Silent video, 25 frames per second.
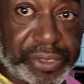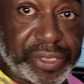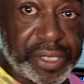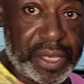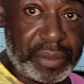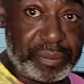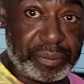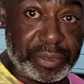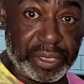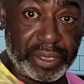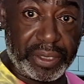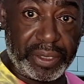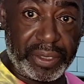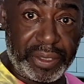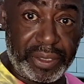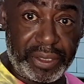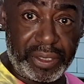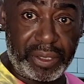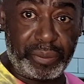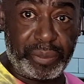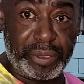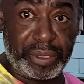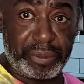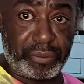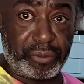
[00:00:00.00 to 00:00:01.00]
up a
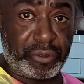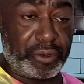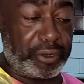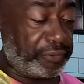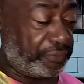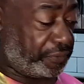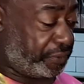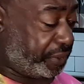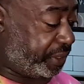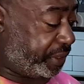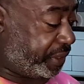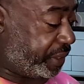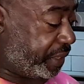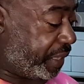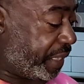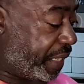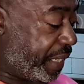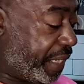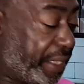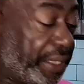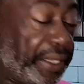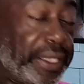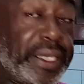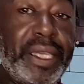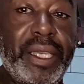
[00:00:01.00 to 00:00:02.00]
little bit more if you'd
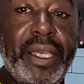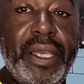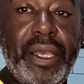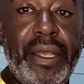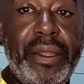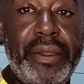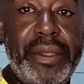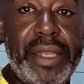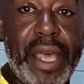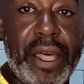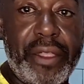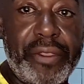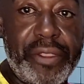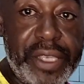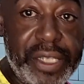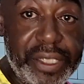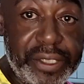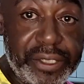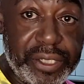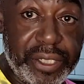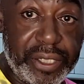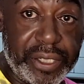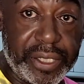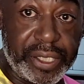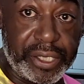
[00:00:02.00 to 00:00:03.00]
like. Now these
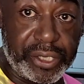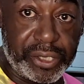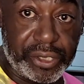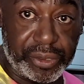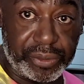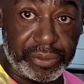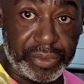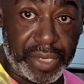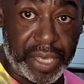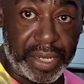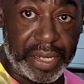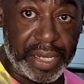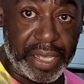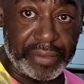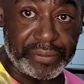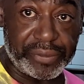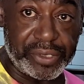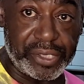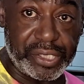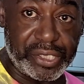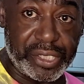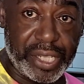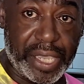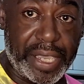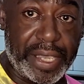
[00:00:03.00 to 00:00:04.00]
cookies do not have to
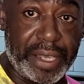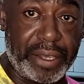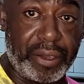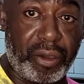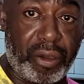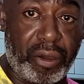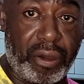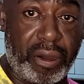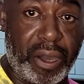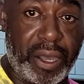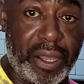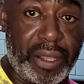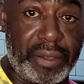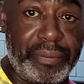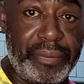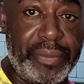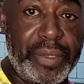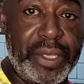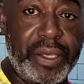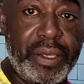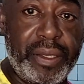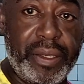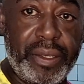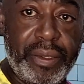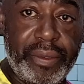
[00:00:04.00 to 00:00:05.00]
stay on
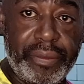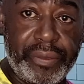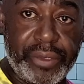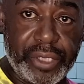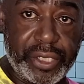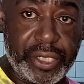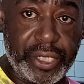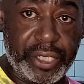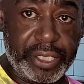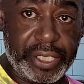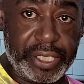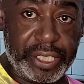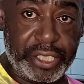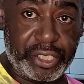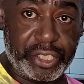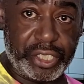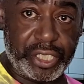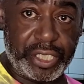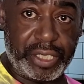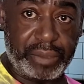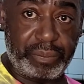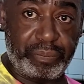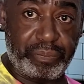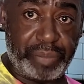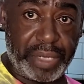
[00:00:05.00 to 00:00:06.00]
the cookie
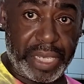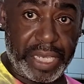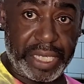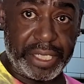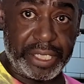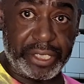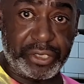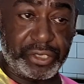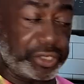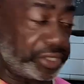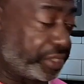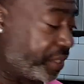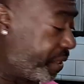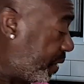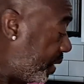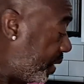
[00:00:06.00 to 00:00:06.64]
sheet, baking sheet